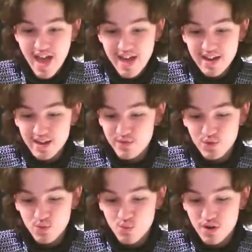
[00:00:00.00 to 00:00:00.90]
And
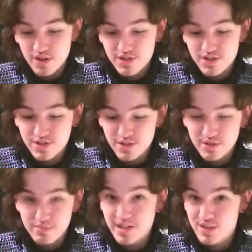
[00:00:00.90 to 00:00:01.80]
if you want
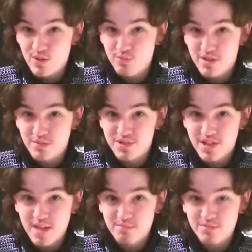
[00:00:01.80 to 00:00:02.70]
to make your own pump
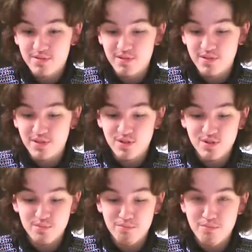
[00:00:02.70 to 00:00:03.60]
snap,
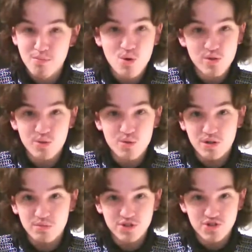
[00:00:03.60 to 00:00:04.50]
you're more than
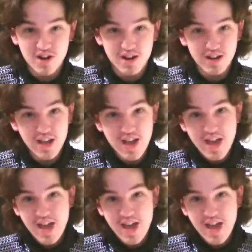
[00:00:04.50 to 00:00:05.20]
welcome to try.